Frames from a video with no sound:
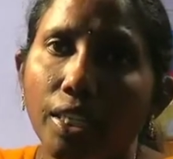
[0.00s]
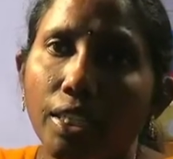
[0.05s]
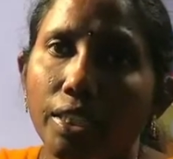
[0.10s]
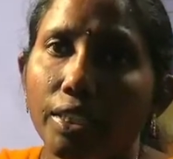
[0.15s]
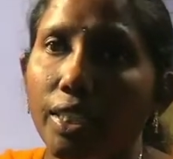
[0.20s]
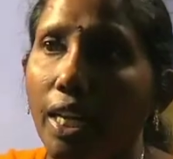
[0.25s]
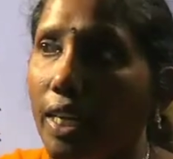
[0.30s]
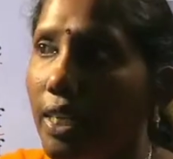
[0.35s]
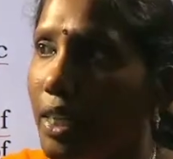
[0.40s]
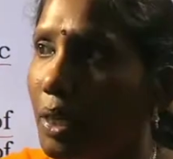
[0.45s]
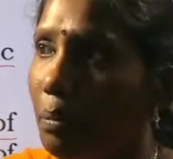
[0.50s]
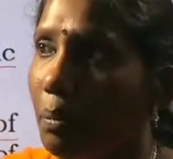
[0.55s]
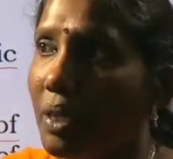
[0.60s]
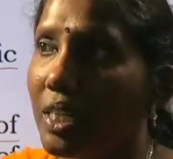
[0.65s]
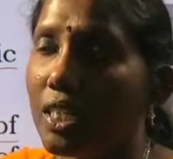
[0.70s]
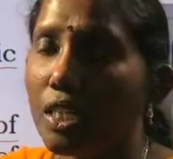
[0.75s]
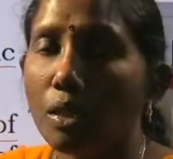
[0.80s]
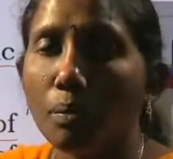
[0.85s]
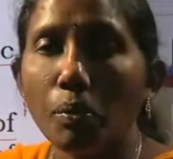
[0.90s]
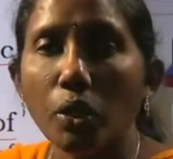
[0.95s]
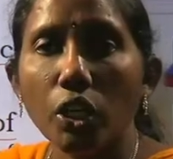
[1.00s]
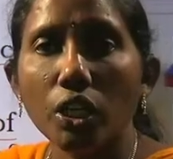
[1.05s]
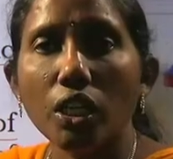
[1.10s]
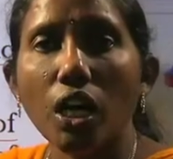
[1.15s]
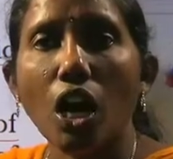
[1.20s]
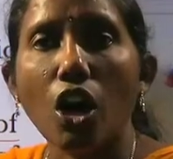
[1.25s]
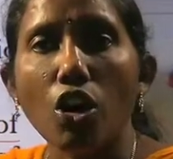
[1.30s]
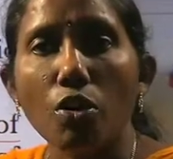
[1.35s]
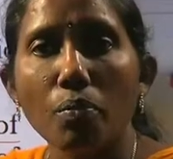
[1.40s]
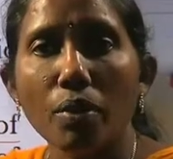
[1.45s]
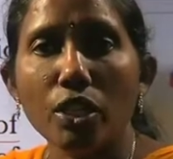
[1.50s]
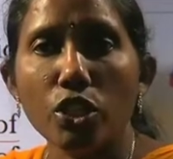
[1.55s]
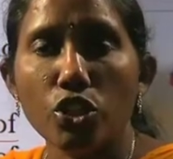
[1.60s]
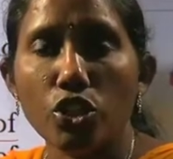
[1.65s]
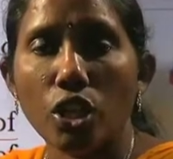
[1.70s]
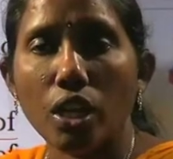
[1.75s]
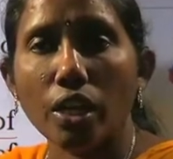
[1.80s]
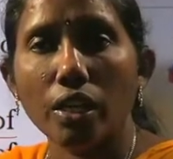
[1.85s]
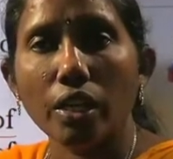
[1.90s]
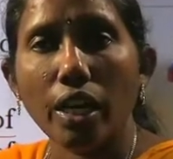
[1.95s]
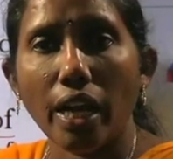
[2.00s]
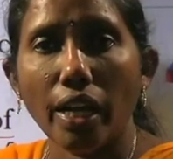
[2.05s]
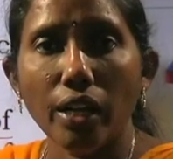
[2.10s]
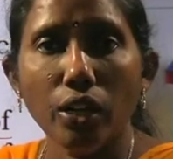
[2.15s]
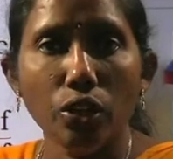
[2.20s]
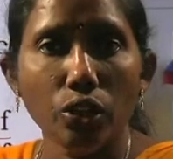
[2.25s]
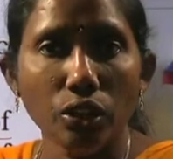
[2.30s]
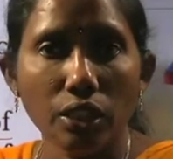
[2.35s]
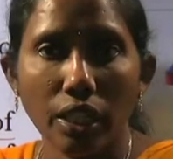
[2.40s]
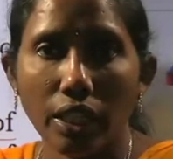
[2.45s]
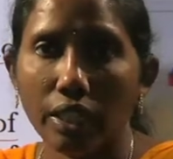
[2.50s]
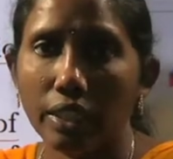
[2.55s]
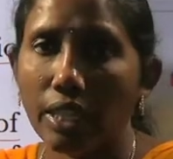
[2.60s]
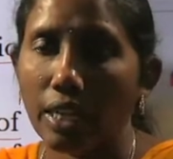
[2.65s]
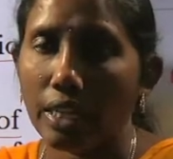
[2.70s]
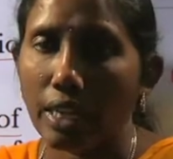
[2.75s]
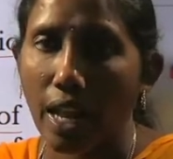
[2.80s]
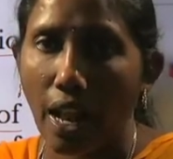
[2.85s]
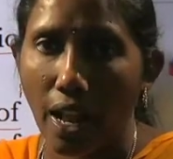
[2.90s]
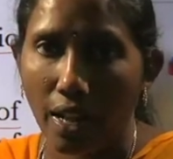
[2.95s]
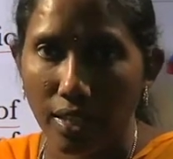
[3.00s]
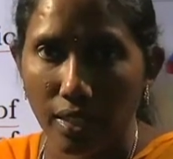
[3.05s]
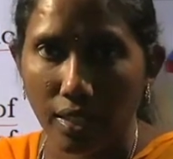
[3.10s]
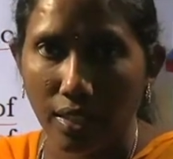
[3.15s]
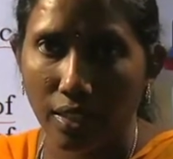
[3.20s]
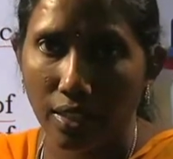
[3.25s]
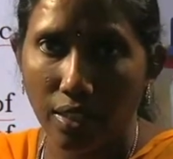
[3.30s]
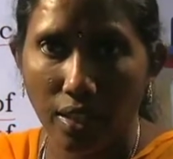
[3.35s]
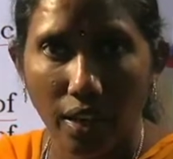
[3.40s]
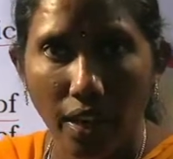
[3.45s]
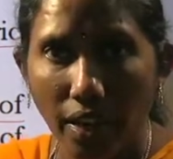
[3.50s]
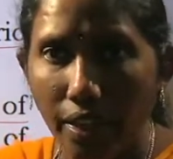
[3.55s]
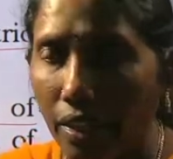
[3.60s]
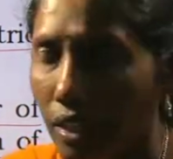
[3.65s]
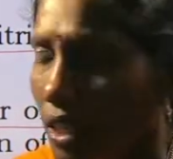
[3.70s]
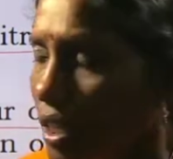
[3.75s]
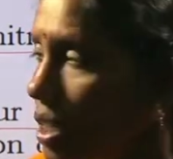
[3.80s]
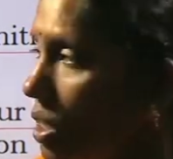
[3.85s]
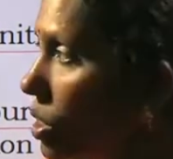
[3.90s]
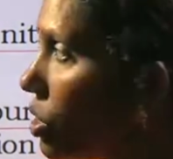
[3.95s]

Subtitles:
That depends upon how much you are diluted that acid, right?